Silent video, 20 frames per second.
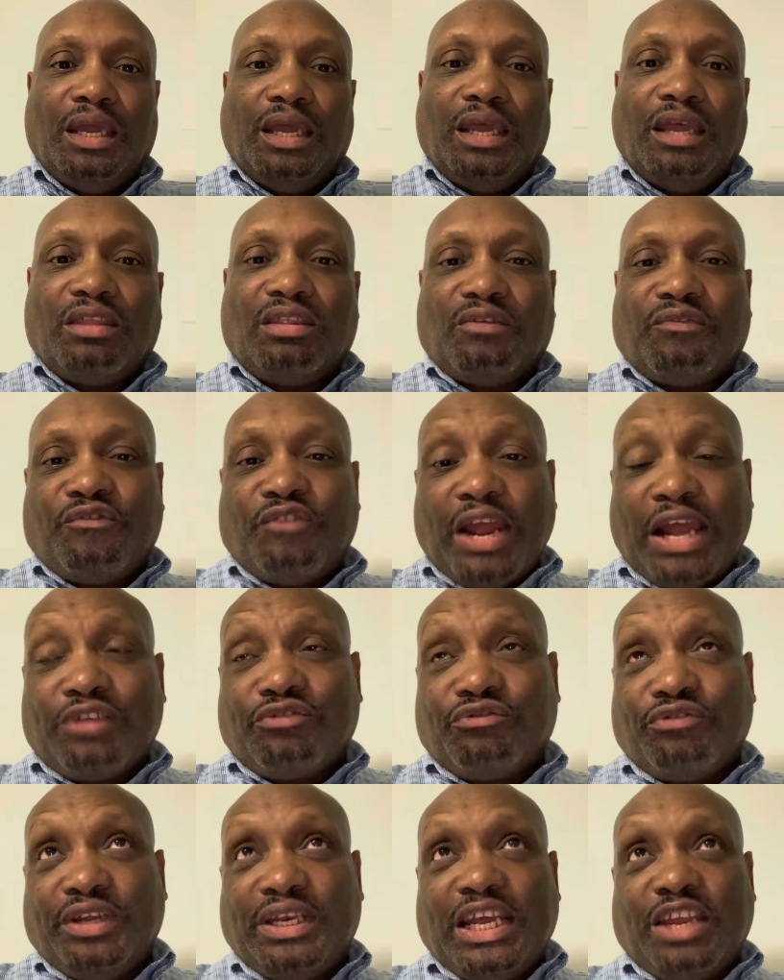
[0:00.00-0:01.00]
is the
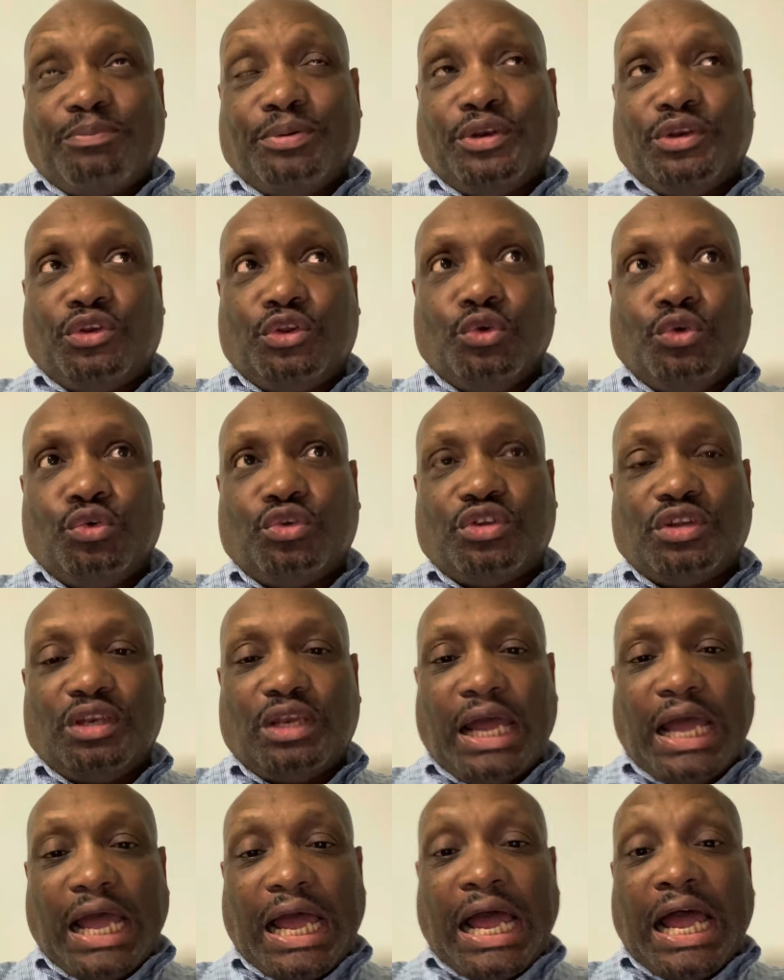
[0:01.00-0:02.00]
factory that's producing
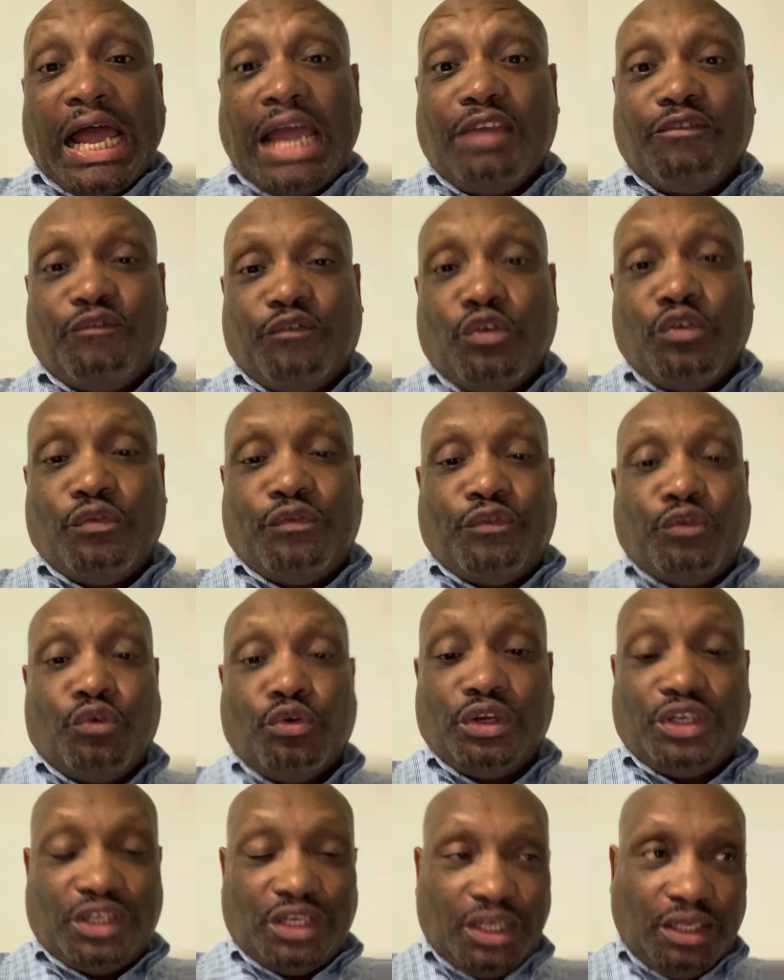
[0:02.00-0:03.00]
the iPhone
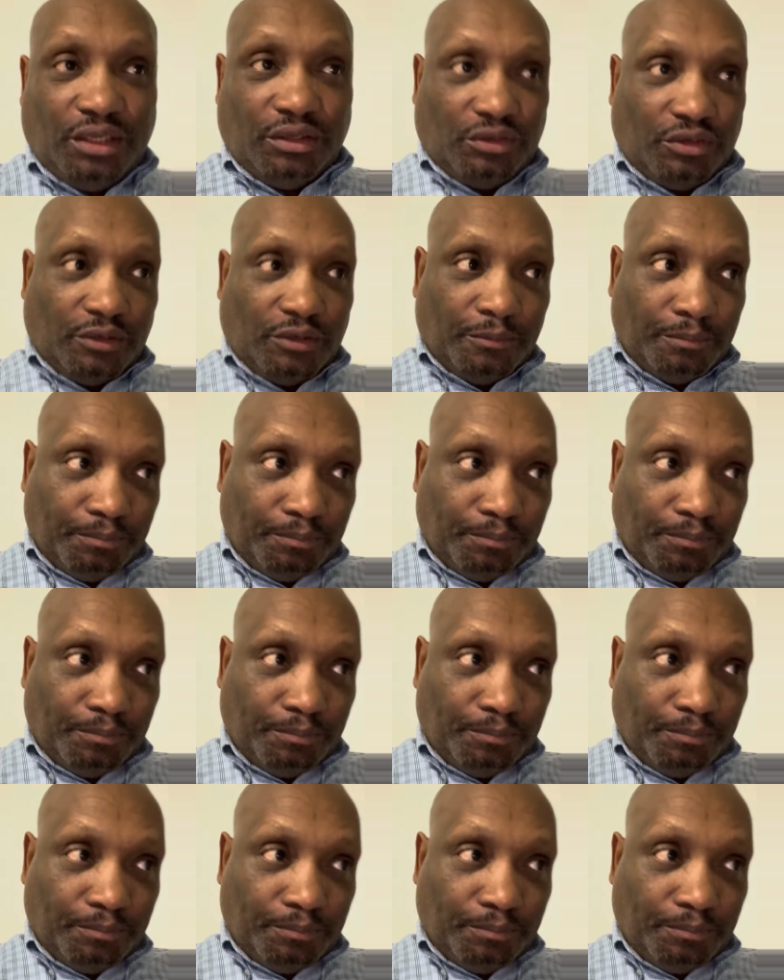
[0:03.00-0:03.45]
14s.